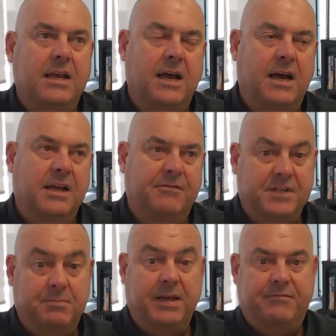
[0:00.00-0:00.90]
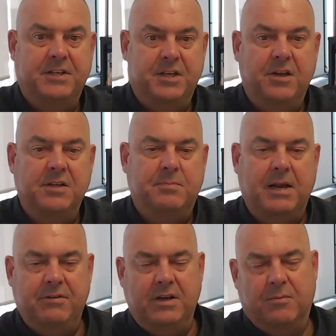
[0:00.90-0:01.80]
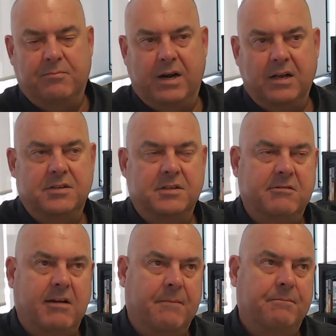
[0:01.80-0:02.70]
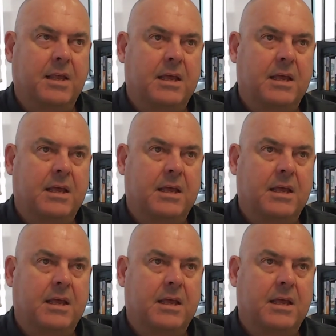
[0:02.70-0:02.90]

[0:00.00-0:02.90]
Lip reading: If it's a used battery, not production scrap.